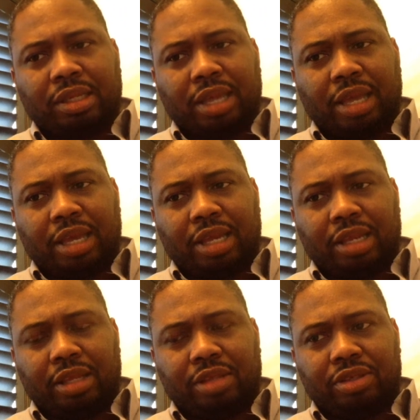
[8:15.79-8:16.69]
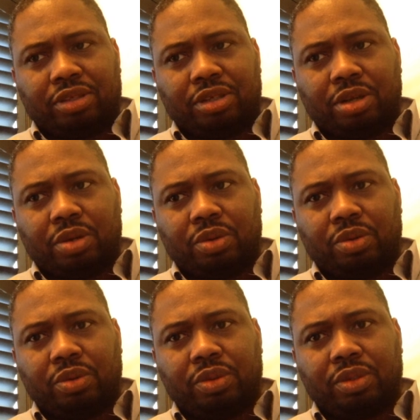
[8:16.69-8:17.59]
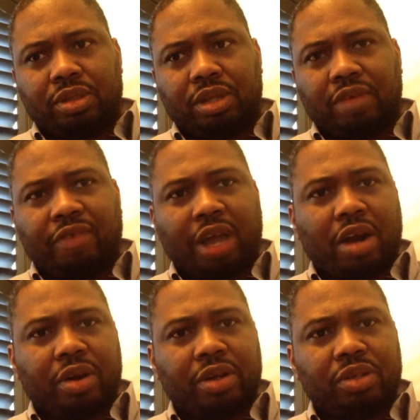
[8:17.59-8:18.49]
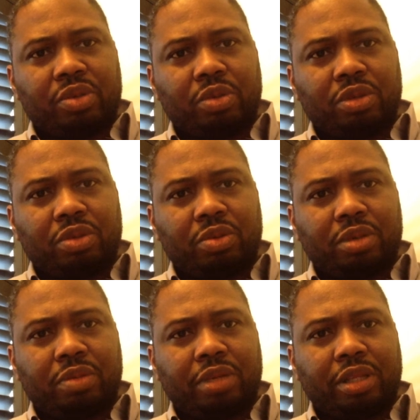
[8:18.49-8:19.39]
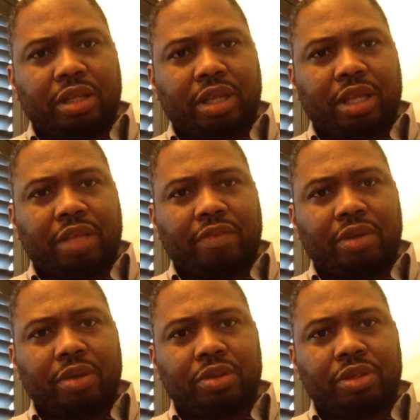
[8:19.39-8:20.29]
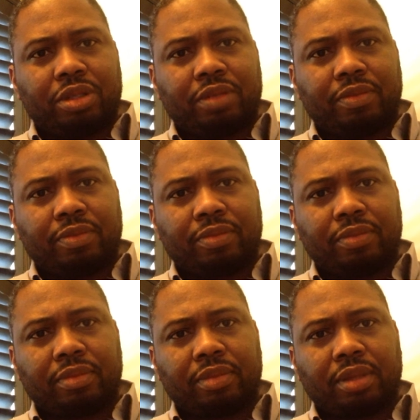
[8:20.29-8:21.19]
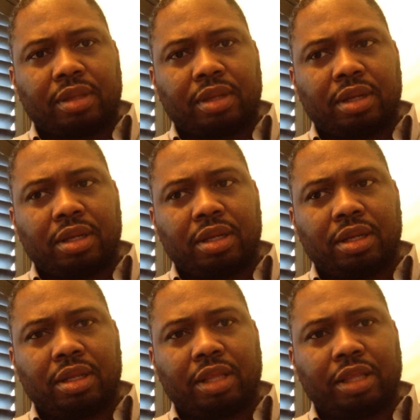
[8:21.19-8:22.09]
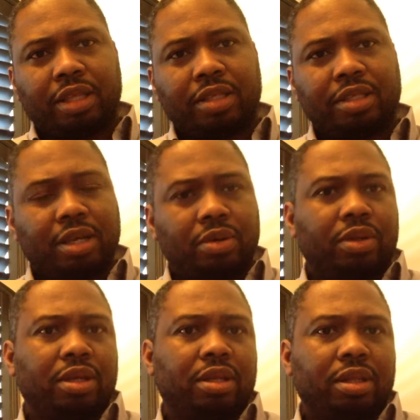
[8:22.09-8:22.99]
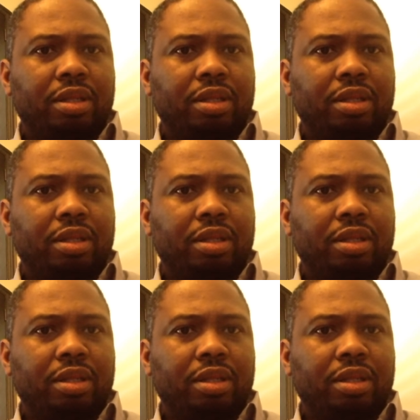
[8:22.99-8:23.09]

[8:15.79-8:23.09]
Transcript: And it shows a virus, which would have been the land of Goshen, that they settled in.